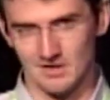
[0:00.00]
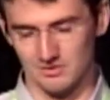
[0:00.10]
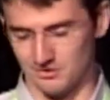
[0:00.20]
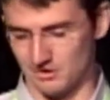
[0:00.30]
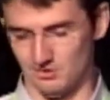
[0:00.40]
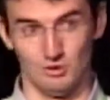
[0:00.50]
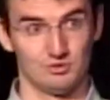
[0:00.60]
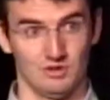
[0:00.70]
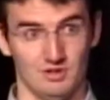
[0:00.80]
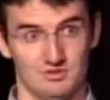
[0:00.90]
Although
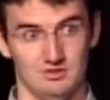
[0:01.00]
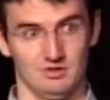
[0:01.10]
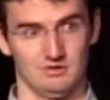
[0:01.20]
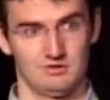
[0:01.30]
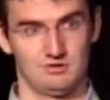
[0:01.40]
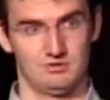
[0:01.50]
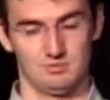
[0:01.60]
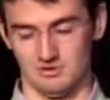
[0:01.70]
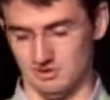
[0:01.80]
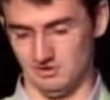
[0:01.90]
those are all still
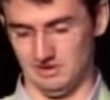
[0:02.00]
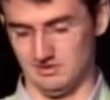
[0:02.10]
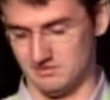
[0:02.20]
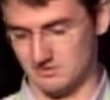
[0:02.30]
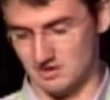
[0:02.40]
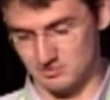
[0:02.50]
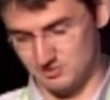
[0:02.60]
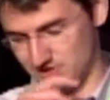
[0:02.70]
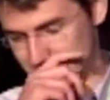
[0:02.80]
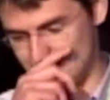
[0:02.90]
super early. Come to
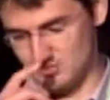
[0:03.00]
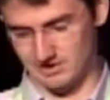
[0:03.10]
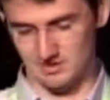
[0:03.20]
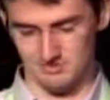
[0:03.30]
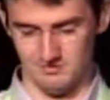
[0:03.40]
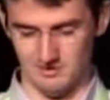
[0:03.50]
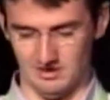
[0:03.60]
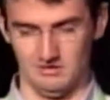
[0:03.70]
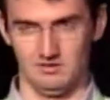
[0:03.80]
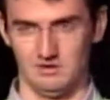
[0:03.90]
Play, J2Play,
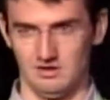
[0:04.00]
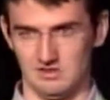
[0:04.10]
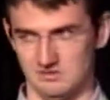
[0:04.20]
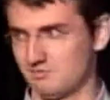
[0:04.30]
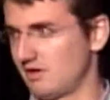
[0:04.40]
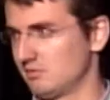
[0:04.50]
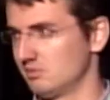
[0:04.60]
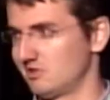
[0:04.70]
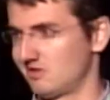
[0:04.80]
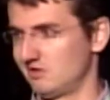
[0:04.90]
OpenFaint. You guys have
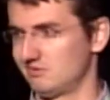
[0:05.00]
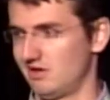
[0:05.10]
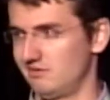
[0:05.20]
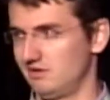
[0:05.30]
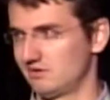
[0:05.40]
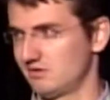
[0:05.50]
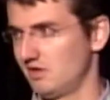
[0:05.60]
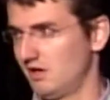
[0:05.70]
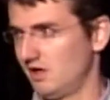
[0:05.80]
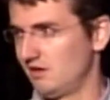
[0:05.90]
probably heard of a lot of these
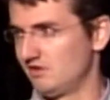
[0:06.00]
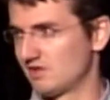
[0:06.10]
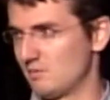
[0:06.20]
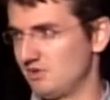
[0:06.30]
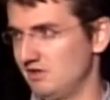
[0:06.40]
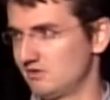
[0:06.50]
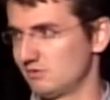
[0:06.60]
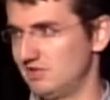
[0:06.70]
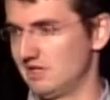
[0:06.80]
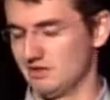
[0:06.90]
companies.
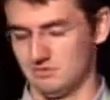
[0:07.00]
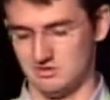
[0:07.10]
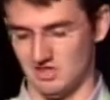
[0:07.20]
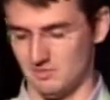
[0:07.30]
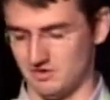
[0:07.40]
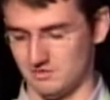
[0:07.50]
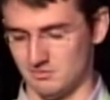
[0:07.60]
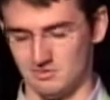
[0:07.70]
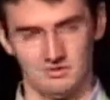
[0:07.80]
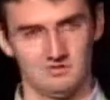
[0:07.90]
We talk about them
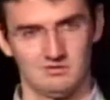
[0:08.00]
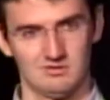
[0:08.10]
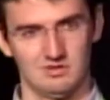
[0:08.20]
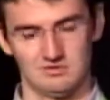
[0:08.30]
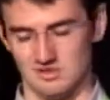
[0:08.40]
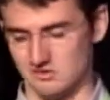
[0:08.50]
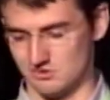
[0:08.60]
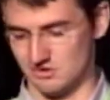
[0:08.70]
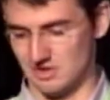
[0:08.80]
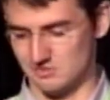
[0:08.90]
on Inside
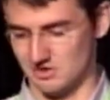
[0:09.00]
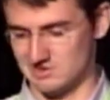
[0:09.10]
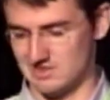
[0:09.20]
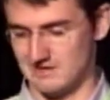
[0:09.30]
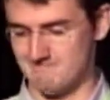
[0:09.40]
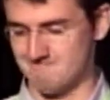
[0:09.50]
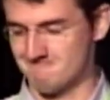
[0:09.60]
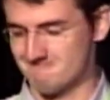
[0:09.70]
Social Games all the time.